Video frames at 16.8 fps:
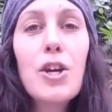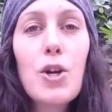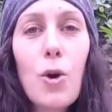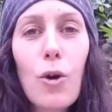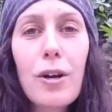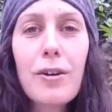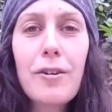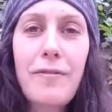The
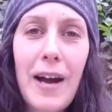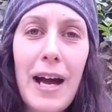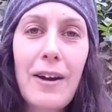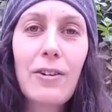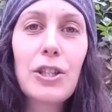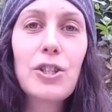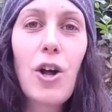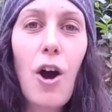
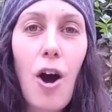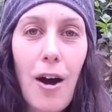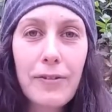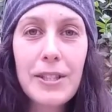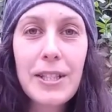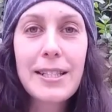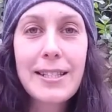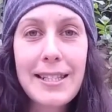norovirus
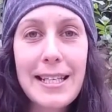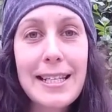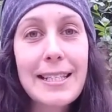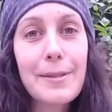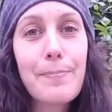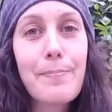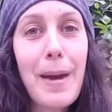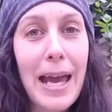often
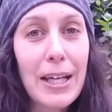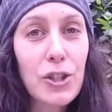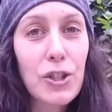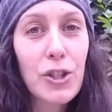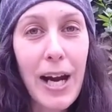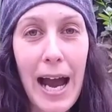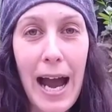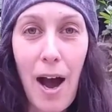sees
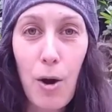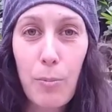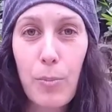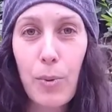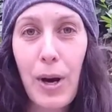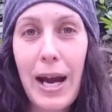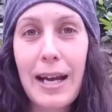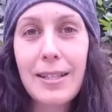major
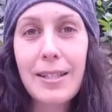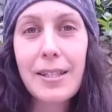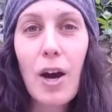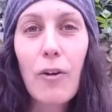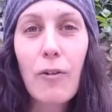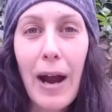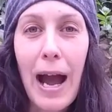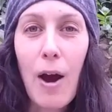
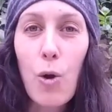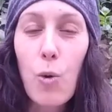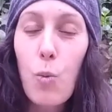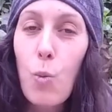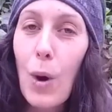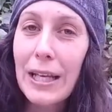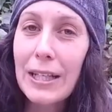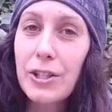outbreaks
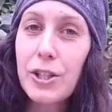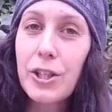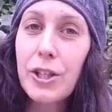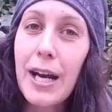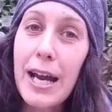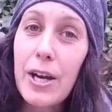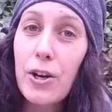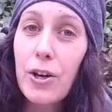around
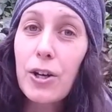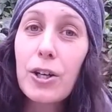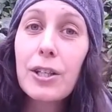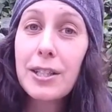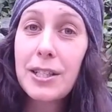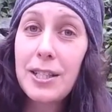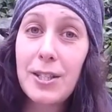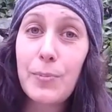winter and
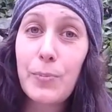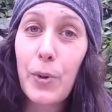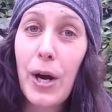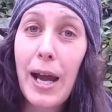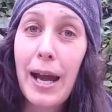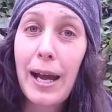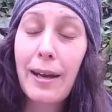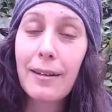early
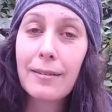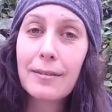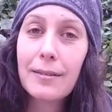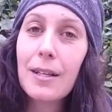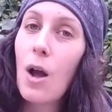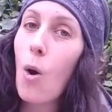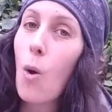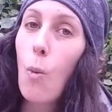spring.
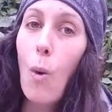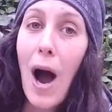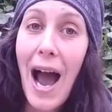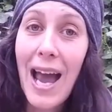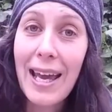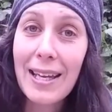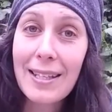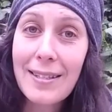
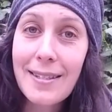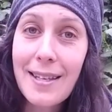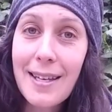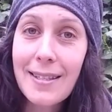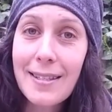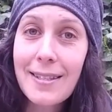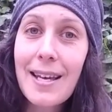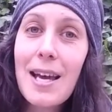Why is
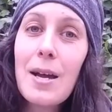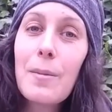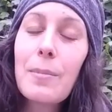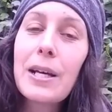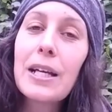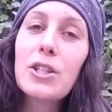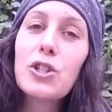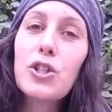this?
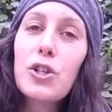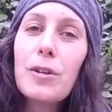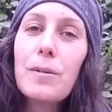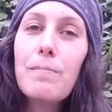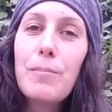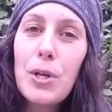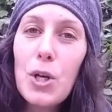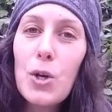Because
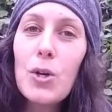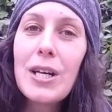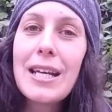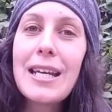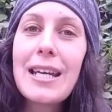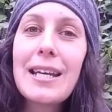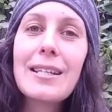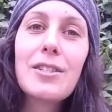your
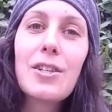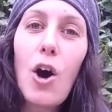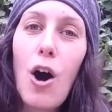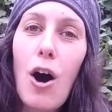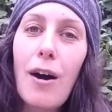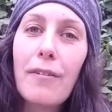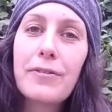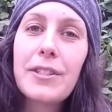immunity is
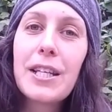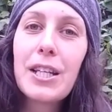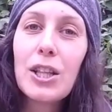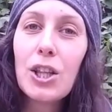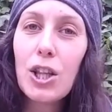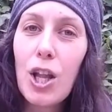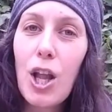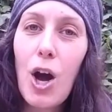
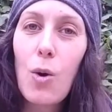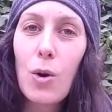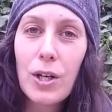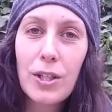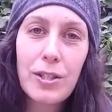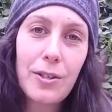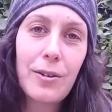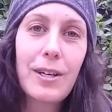often
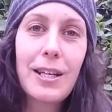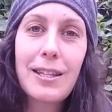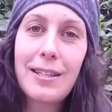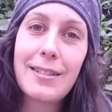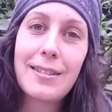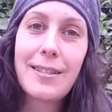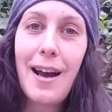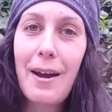lower
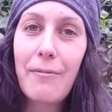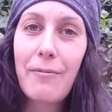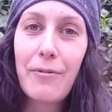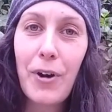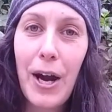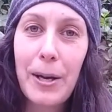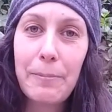during this time